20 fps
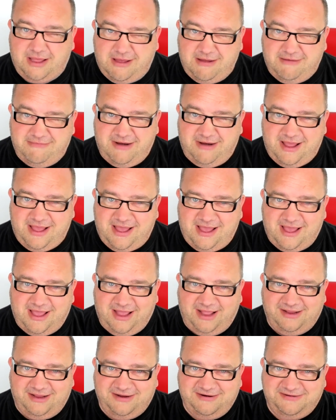
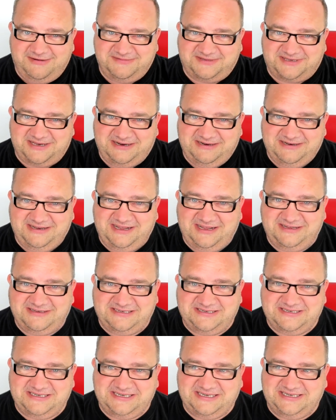Alright, you know what I'm saying there,
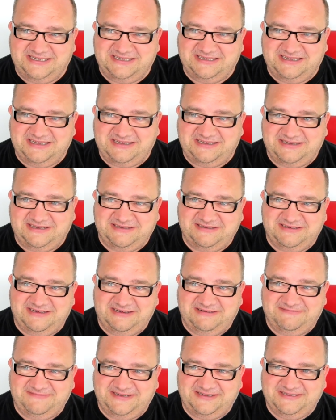don't you? Yeah,
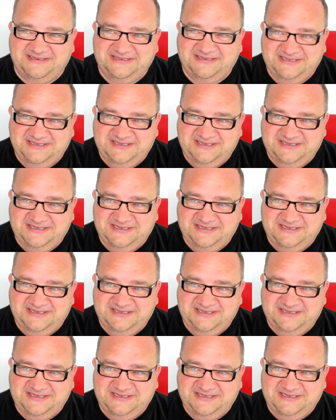yeah, man.